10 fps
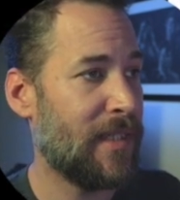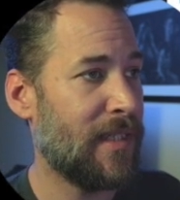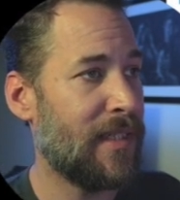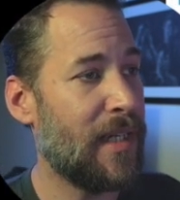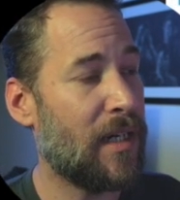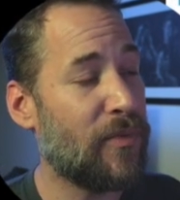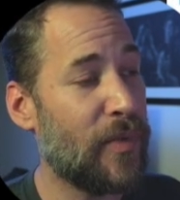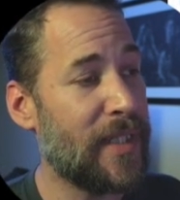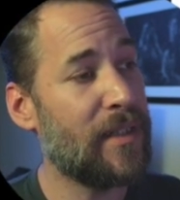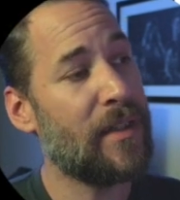Now, if
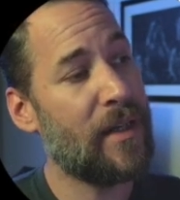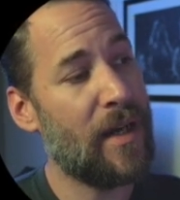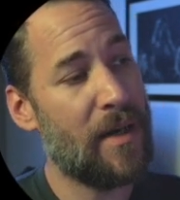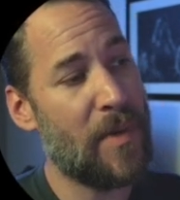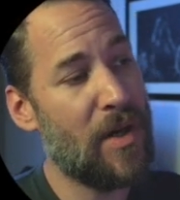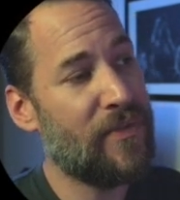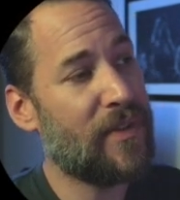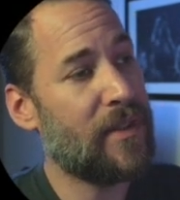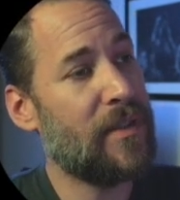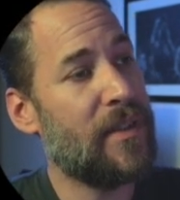we come
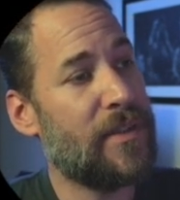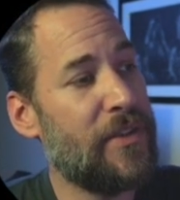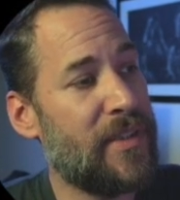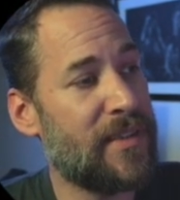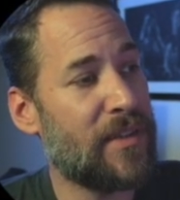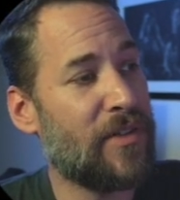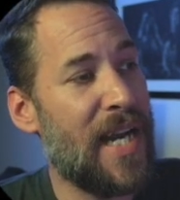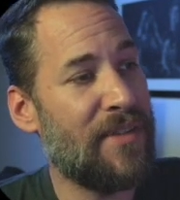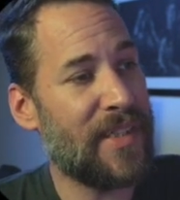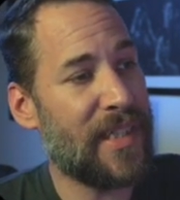over to this
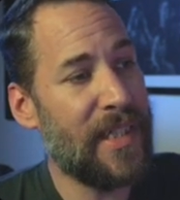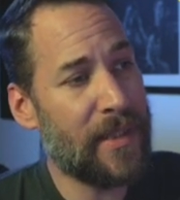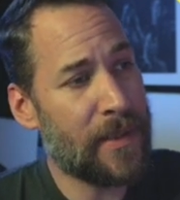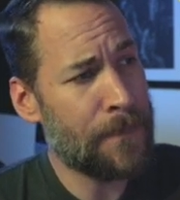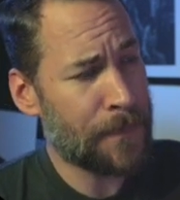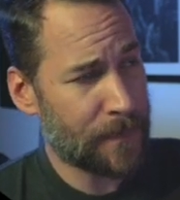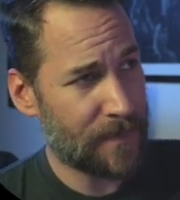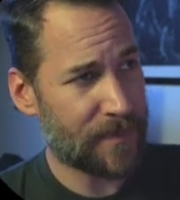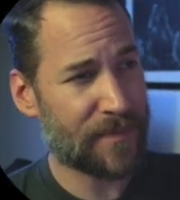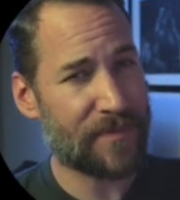graphic here,
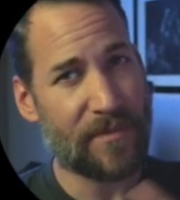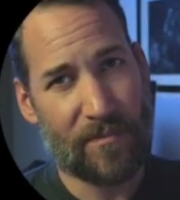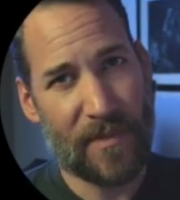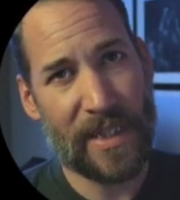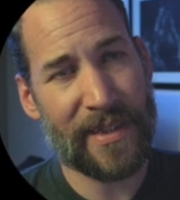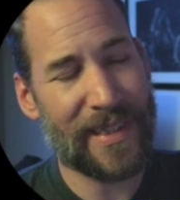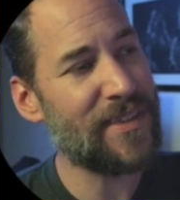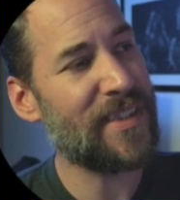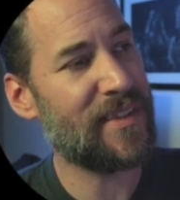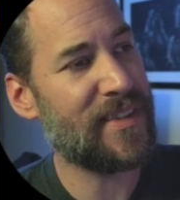
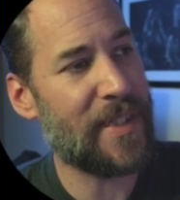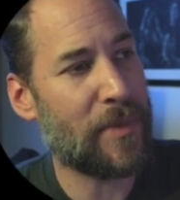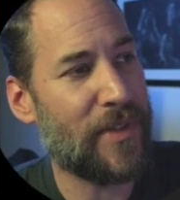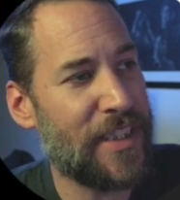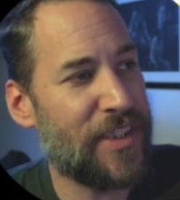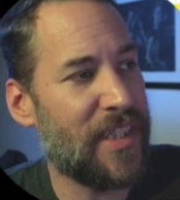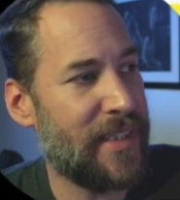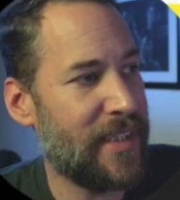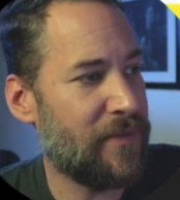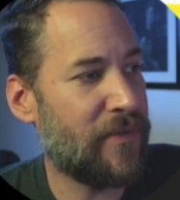this is a separation I
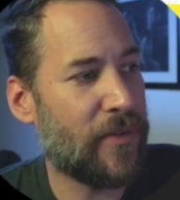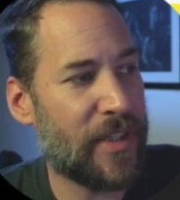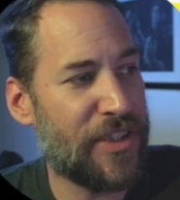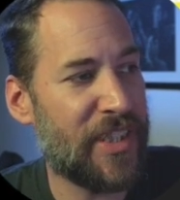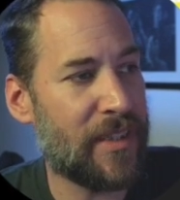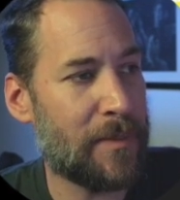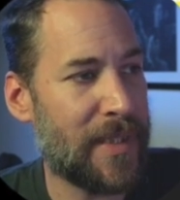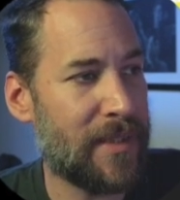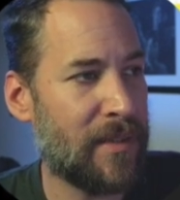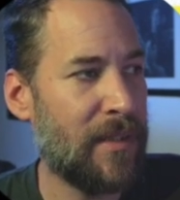did for a
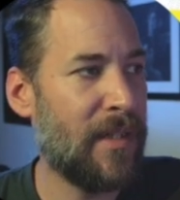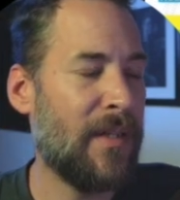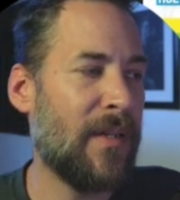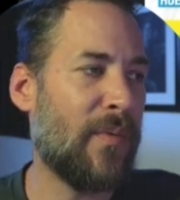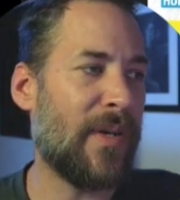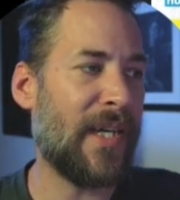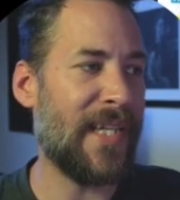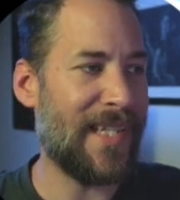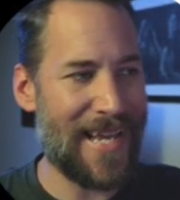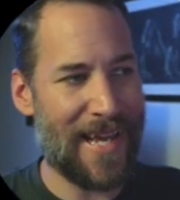gentleman where
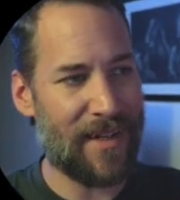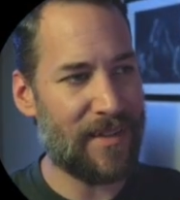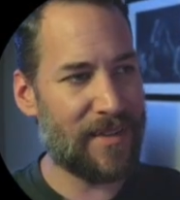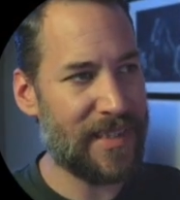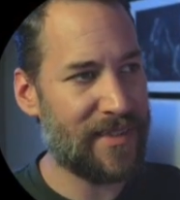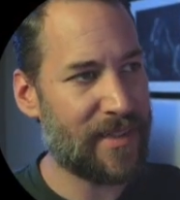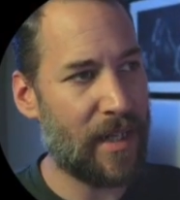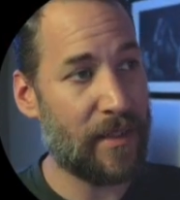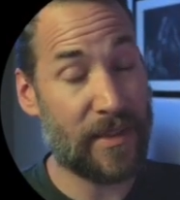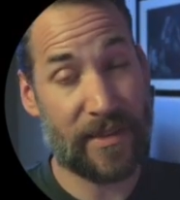it had all these
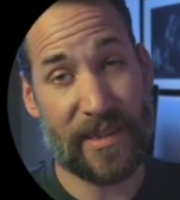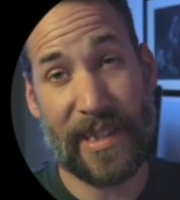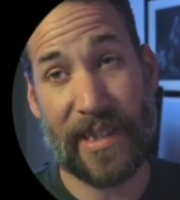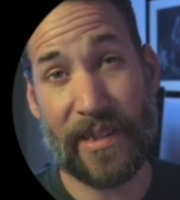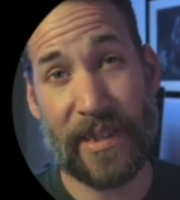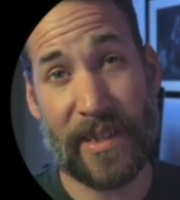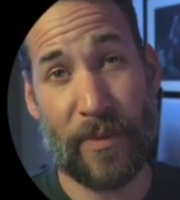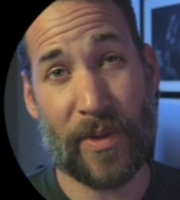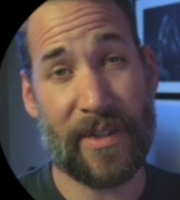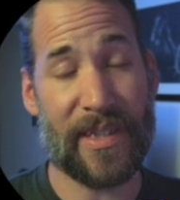colors and they
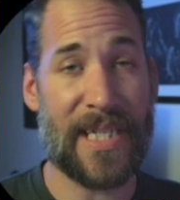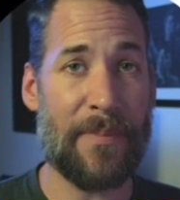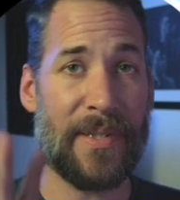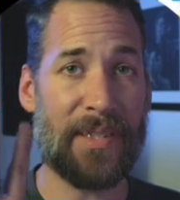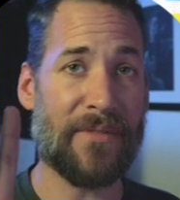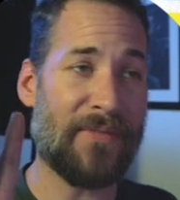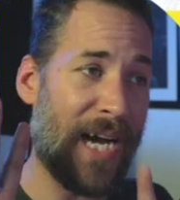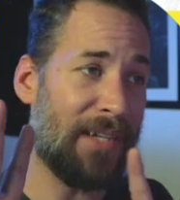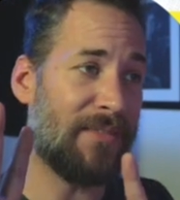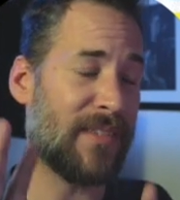wanted to keep it to
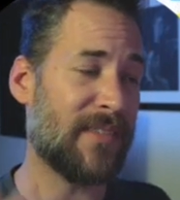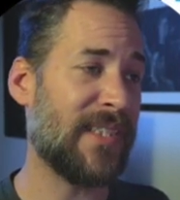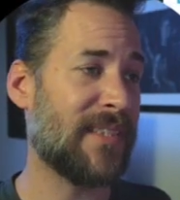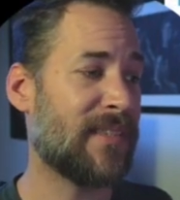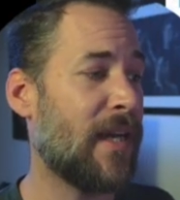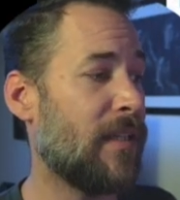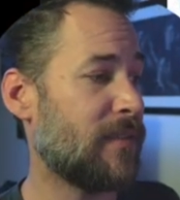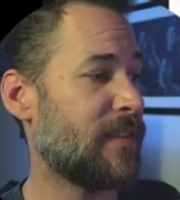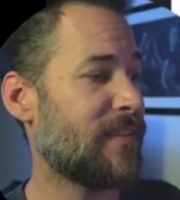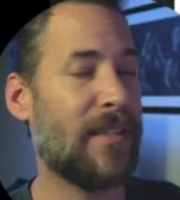5 or 6
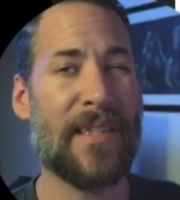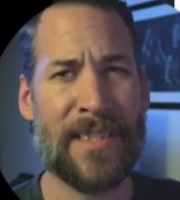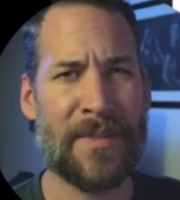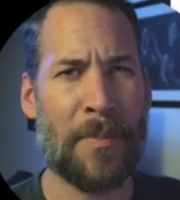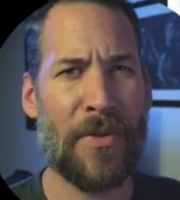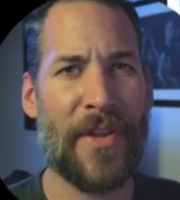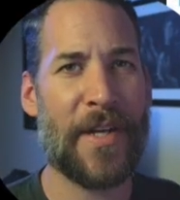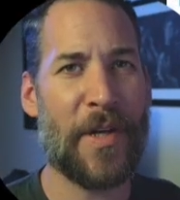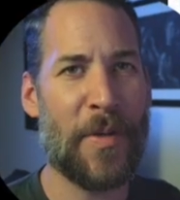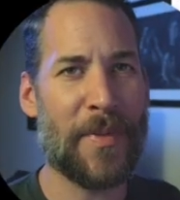colors. Let's pull
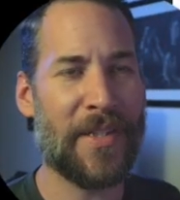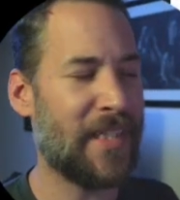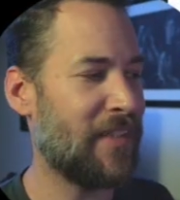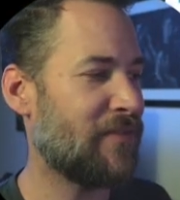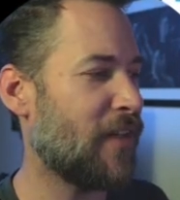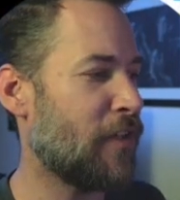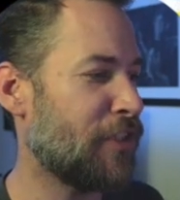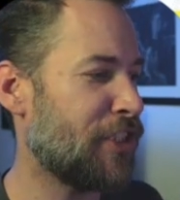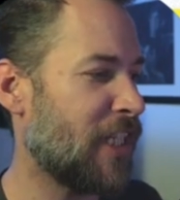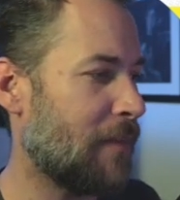that open in
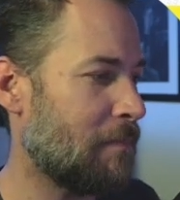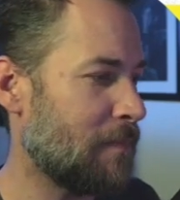Photoshop